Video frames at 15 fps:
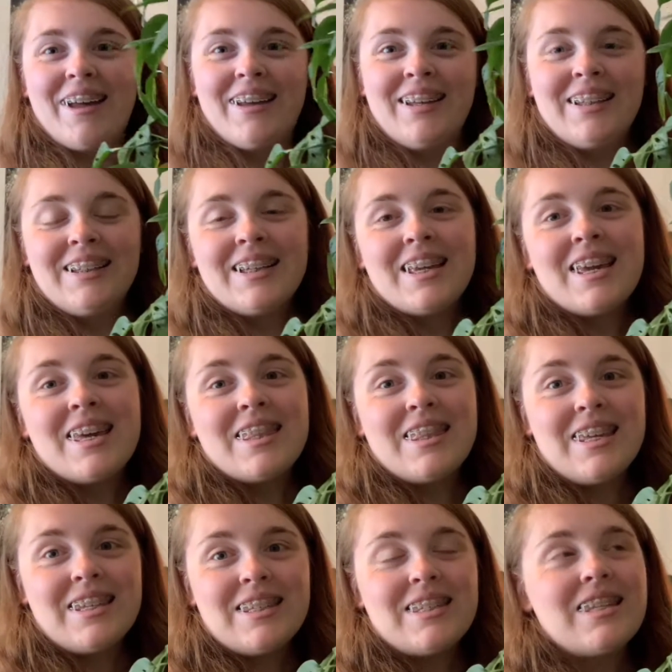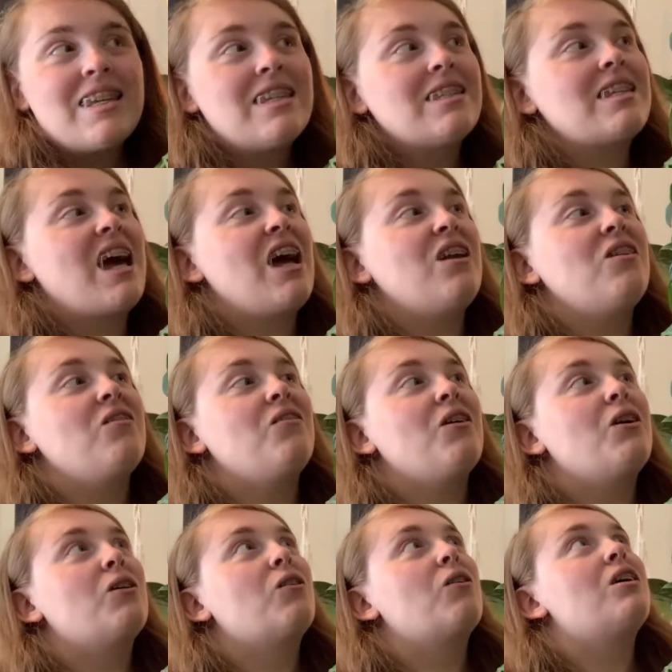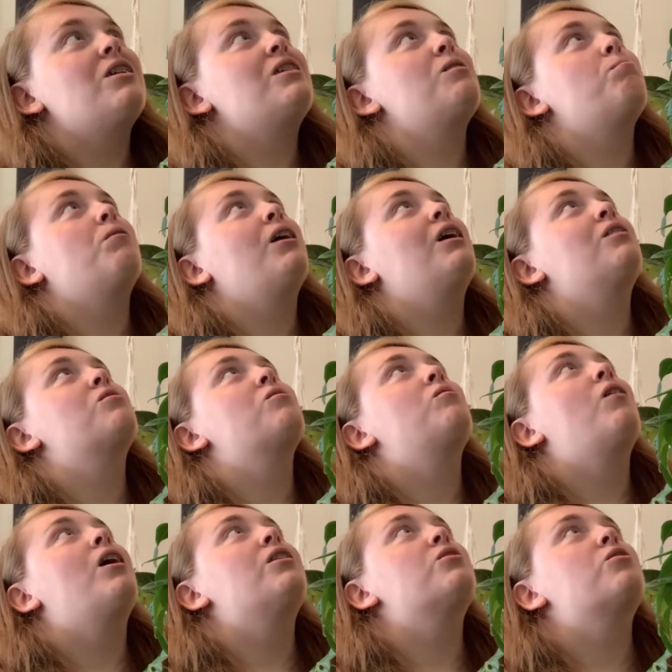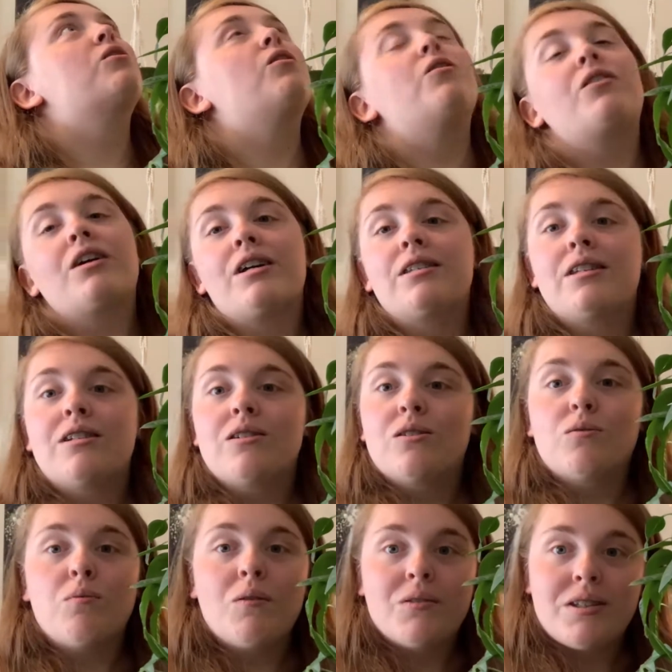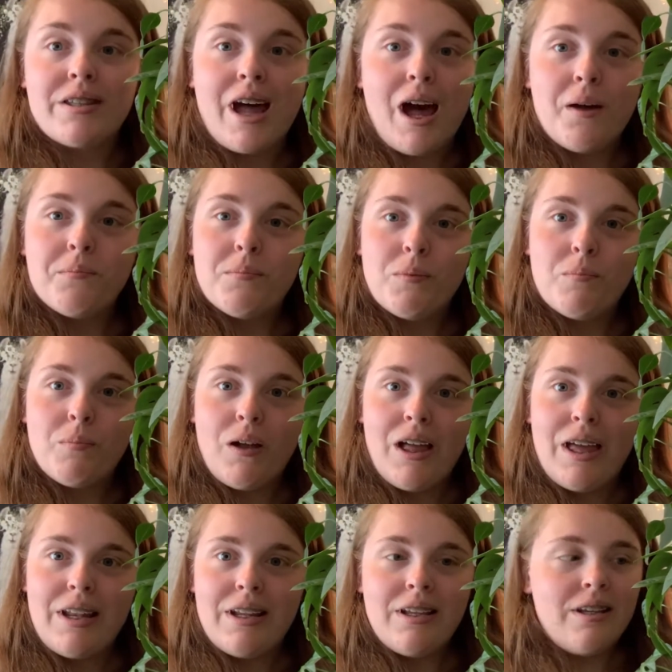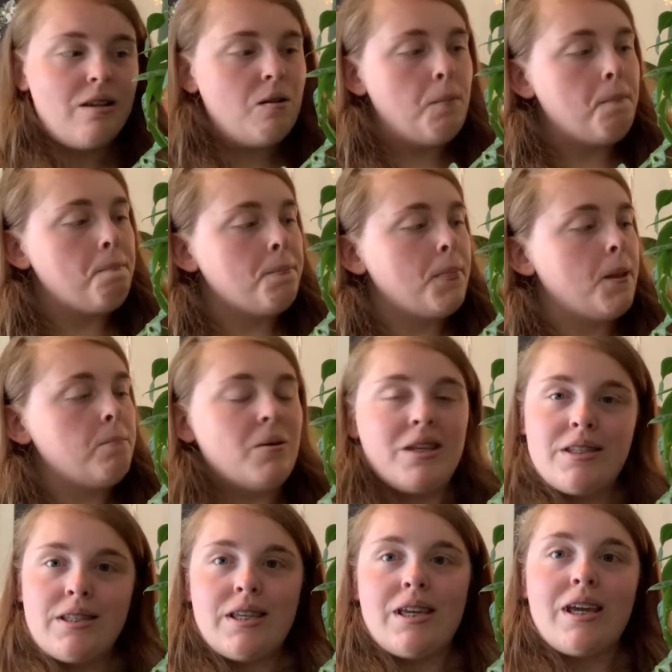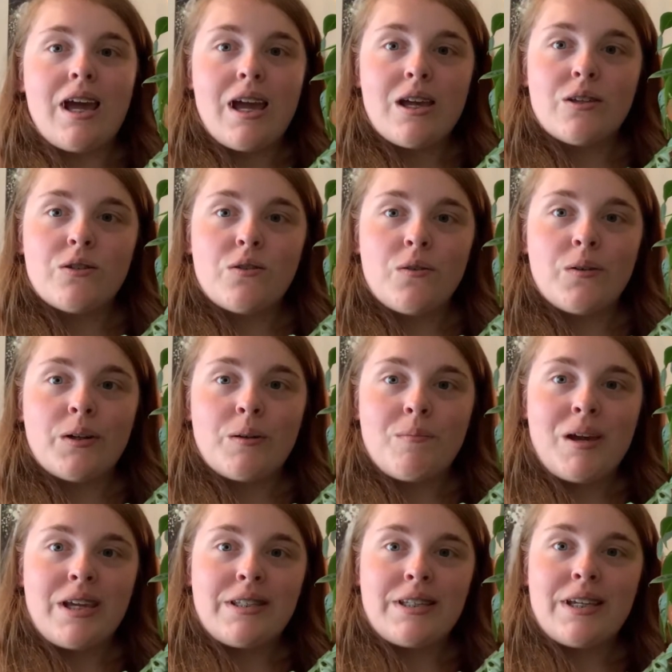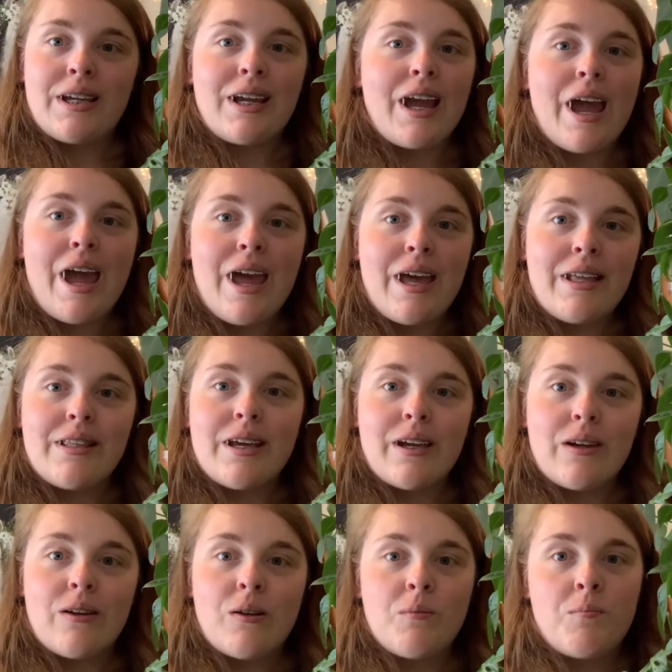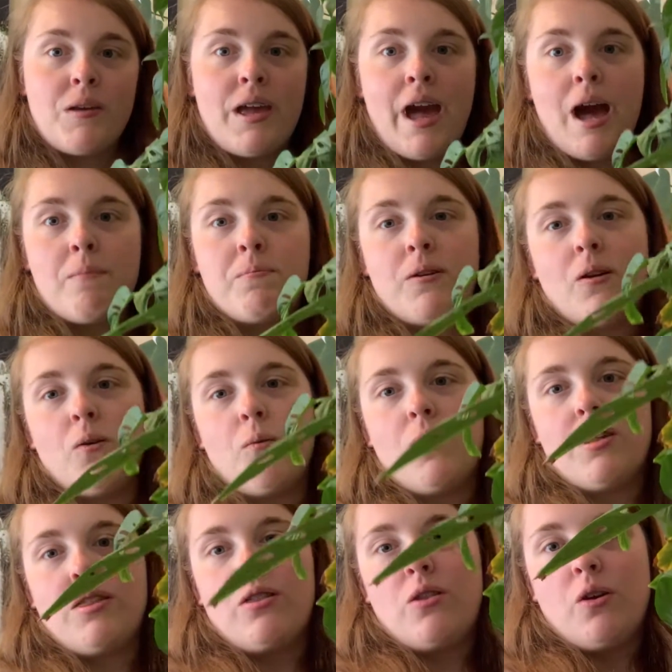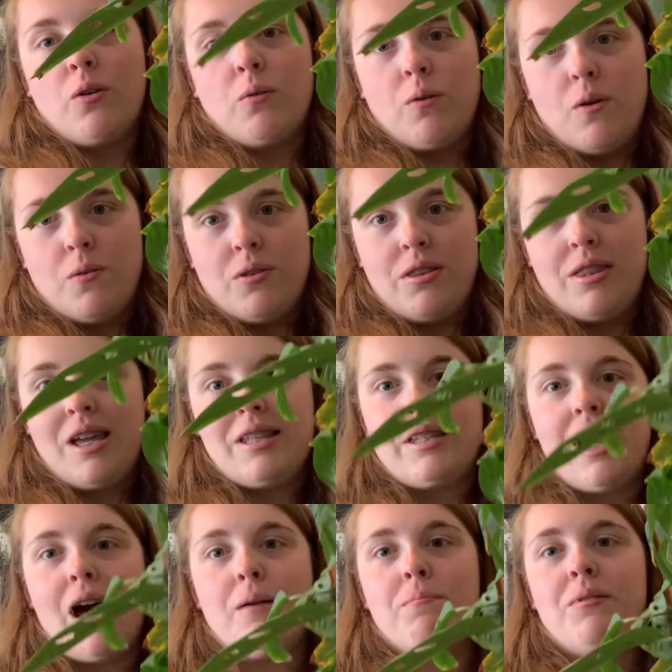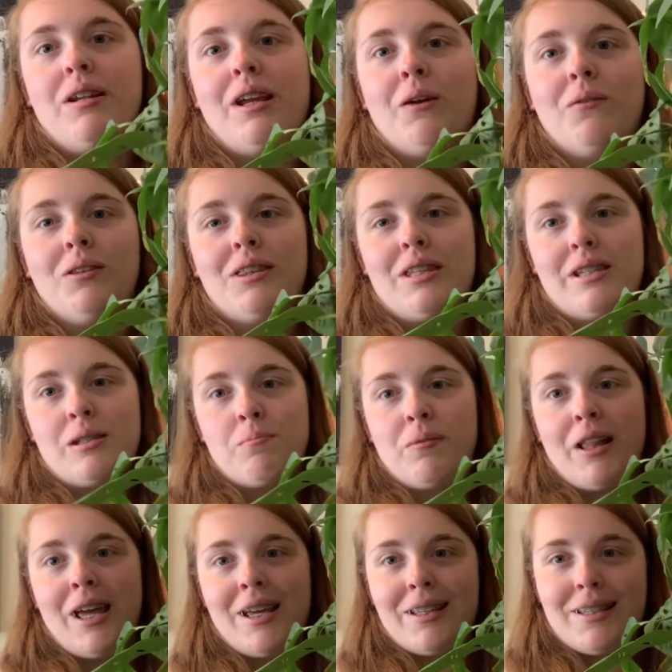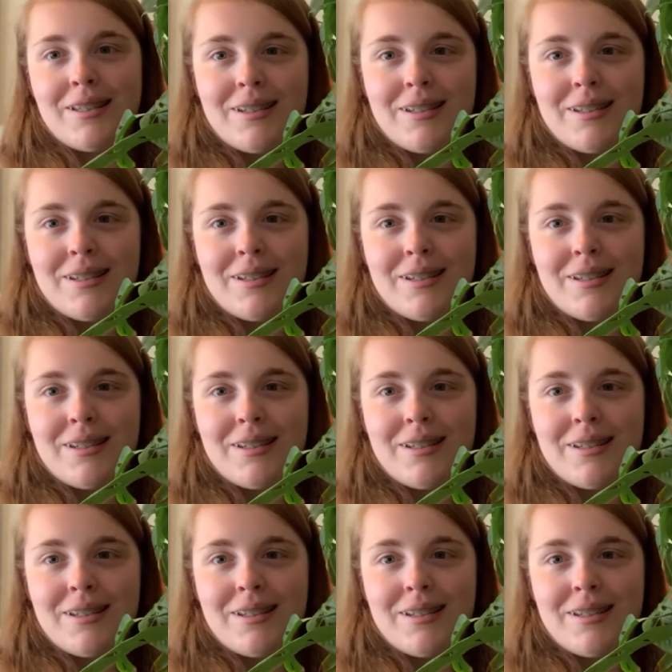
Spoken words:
this is kind of a crazy plant to watch grow because it just won't stop, but Pissy is doing amazing, and I couldn't be happier with the growth that's happening with this plant.